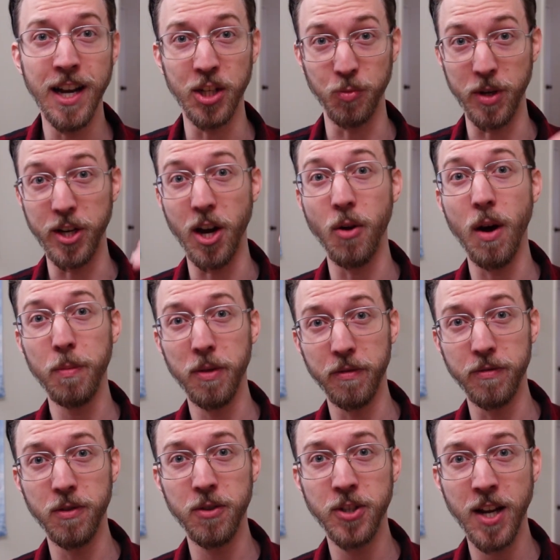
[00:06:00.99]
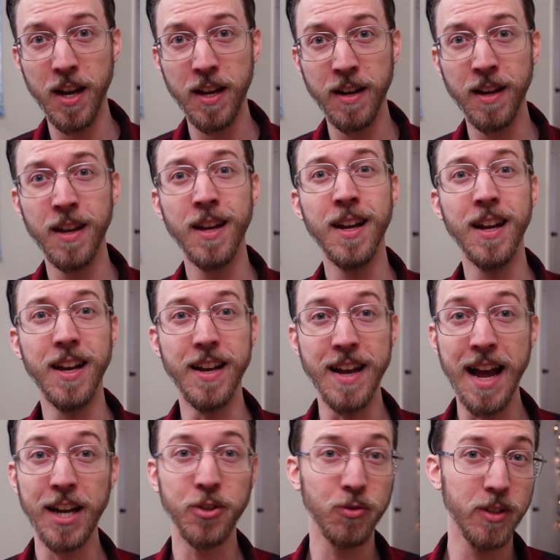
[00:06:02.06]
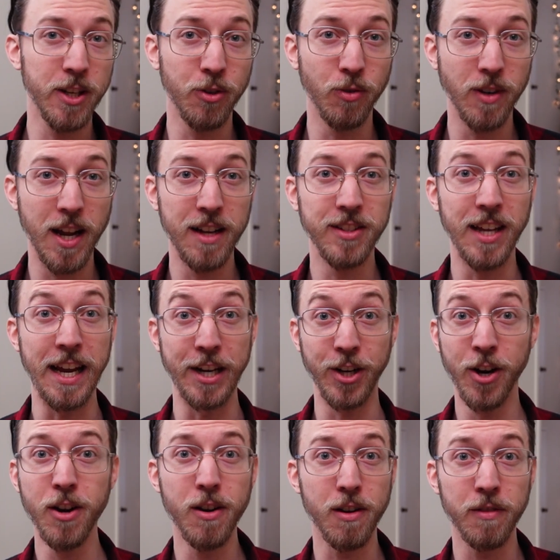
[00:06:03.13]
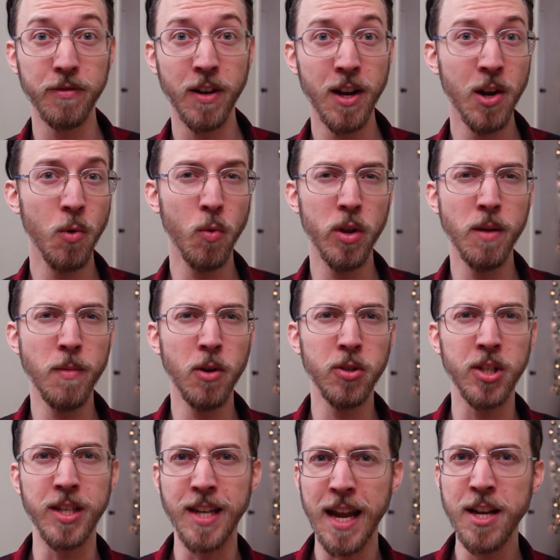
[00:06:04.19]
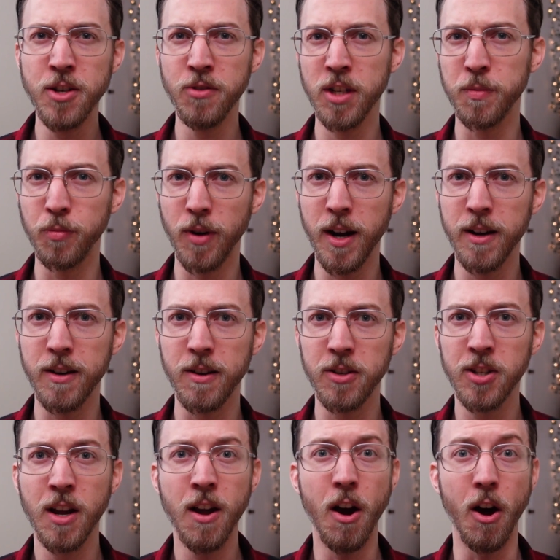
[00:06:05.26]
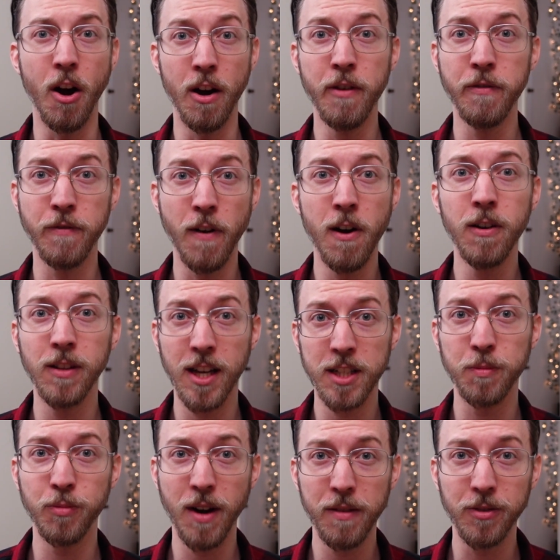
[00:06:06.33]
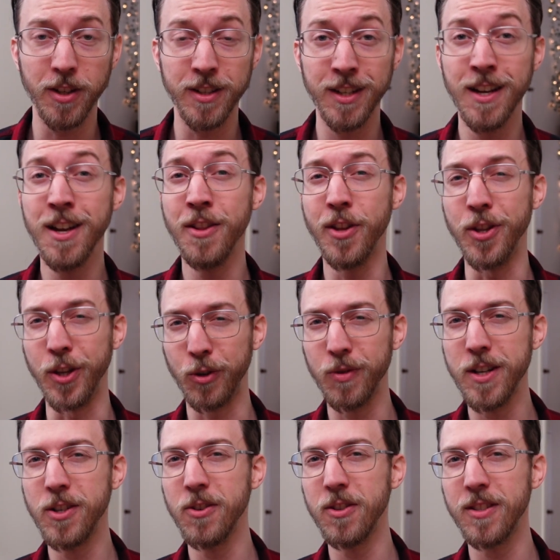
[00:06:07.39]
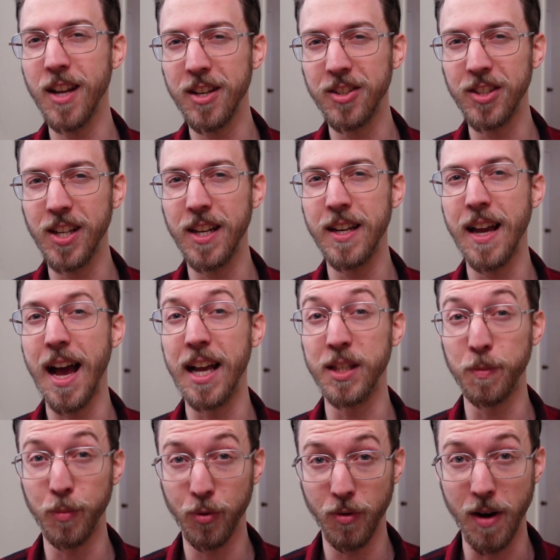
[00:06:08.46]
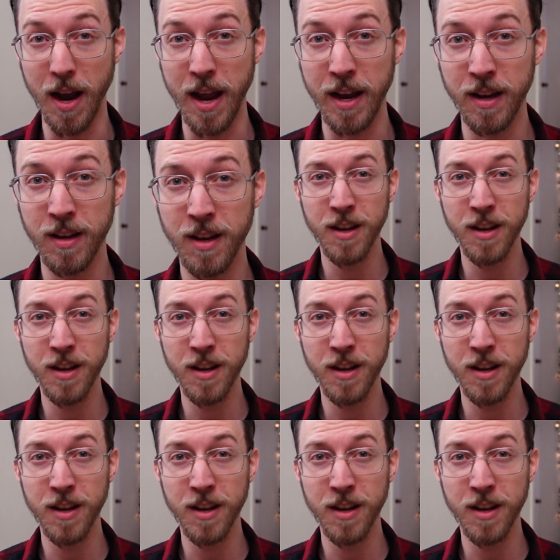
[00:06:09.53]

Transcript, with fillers: as we go up the food chain naturally creates a curve where the most dangerous predators are far less prevalent than the creatures they see as prey.